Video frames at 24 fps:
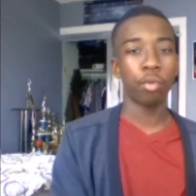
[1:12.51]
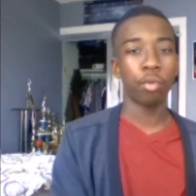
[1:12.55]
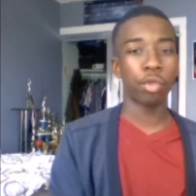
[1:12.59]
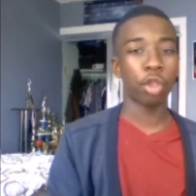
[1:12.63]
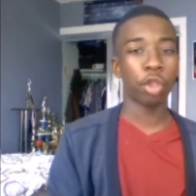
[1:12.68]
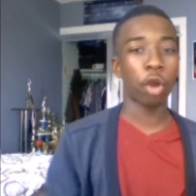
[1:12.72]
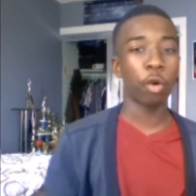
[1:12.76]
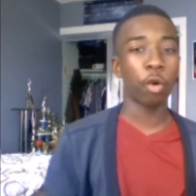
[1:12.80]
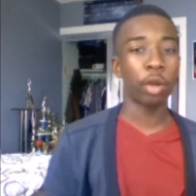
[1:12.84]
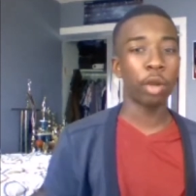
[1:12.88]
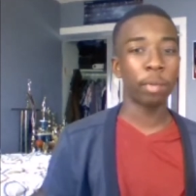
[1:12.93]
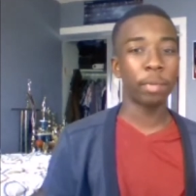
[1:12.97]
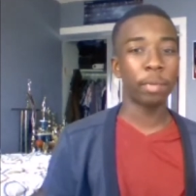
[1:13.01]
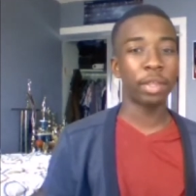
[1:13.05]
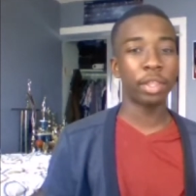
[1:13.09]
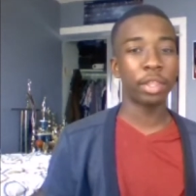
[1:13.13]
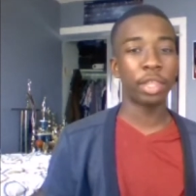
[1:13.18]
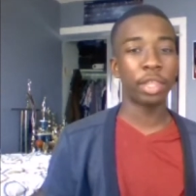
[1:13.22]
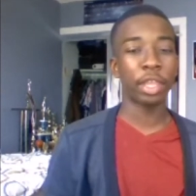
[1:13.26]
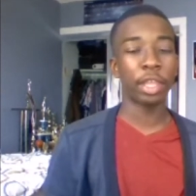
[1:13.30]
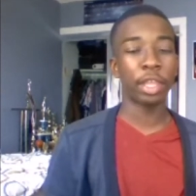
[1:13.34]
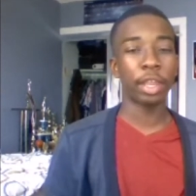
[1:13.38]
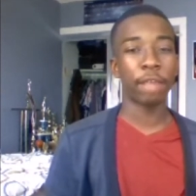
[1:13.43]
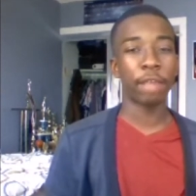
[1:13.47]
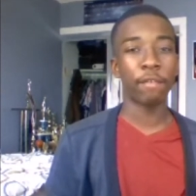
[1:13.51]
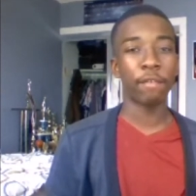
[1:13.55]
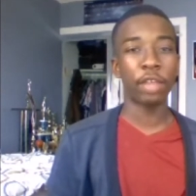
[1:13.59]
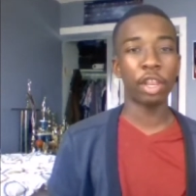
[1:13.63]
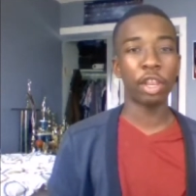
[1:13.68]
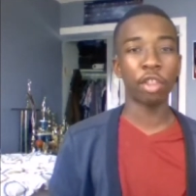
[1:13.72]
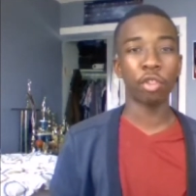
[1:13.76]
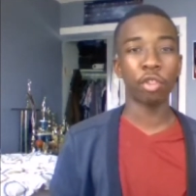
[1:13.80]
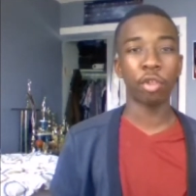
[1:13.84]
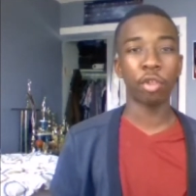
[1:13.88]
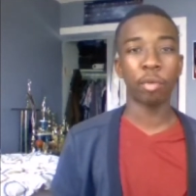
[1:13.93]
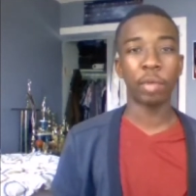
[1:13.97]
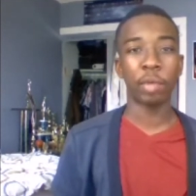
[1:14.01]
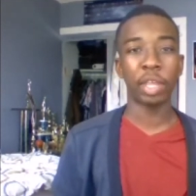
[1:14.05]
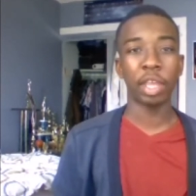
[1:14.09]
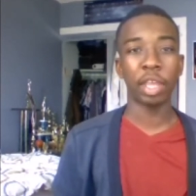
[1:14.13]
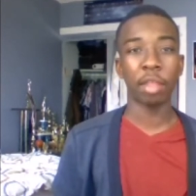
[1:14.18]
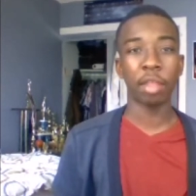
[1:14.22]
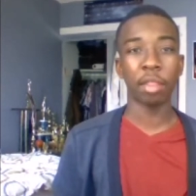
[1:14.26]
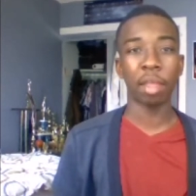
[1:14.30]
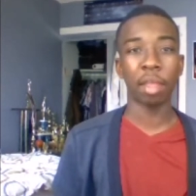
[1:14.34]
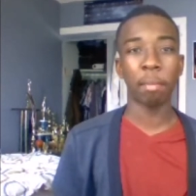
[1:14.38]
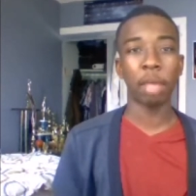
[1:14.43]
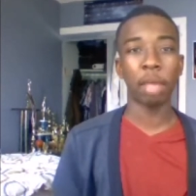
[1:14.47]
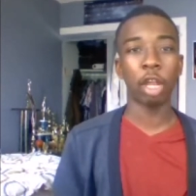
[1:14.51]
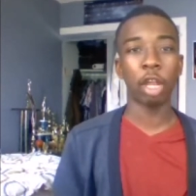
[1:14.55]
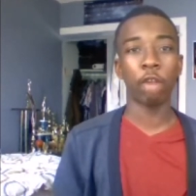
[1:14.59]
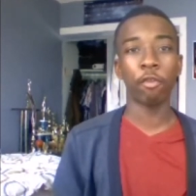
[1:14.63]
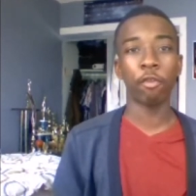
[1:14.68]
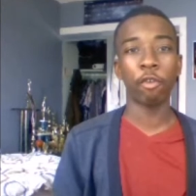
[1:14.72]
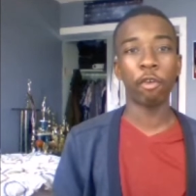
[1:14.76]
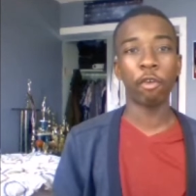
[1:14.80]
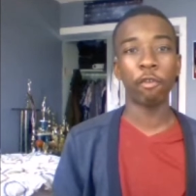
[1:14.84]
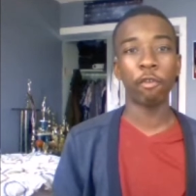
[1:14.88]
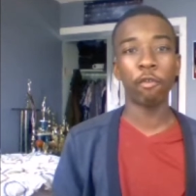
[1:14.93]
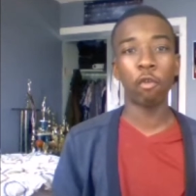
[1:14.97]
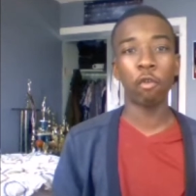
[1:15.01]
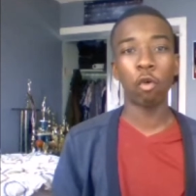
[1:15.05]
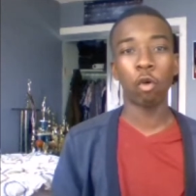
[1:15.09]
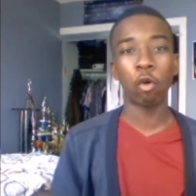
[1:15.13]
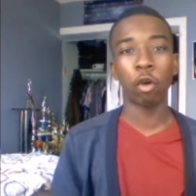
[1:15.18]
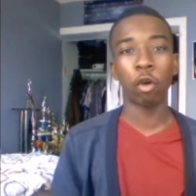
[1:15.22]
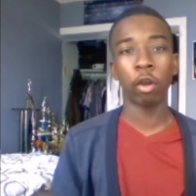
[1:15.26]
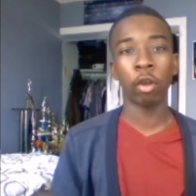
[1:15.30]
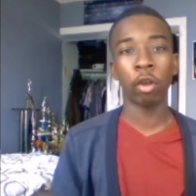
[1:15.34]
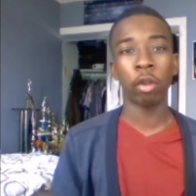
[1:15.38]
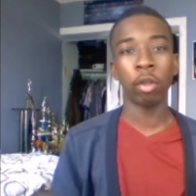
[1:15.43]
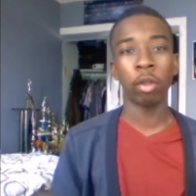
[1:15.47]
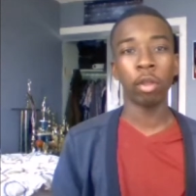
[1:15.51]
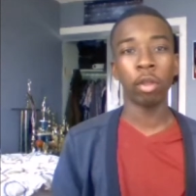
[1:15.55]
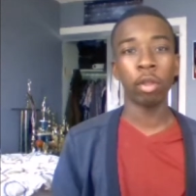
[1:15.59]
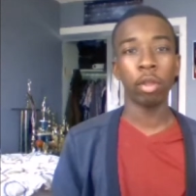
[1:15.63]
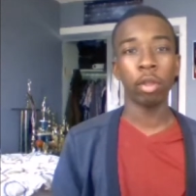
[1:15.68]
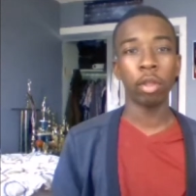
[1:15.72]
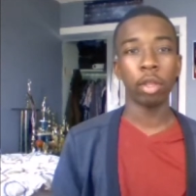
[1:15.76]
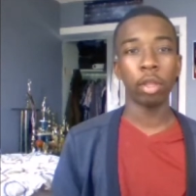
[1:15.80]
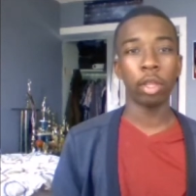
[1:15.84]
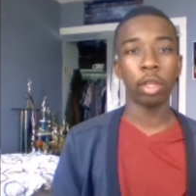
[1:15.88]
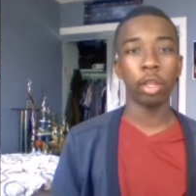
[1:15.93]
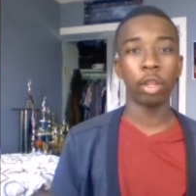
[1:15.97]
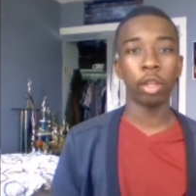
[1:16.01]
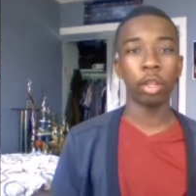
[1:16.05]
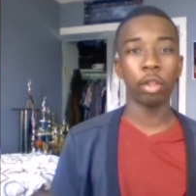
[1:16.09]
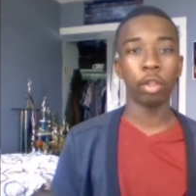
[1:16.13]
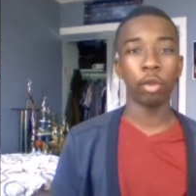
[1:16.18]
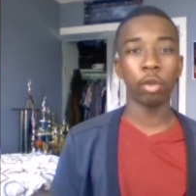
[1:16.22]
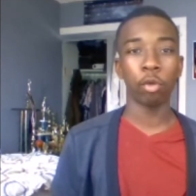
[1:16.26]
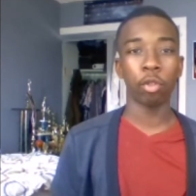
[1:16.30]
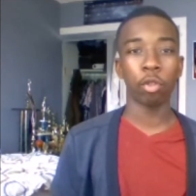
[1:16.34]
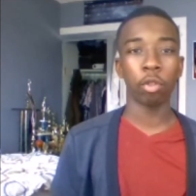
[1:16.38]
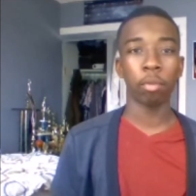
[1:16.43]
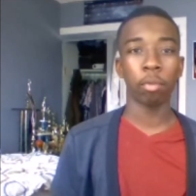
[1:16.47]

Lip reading: It's already being taken advantage of in games like Battlefield 4 and others.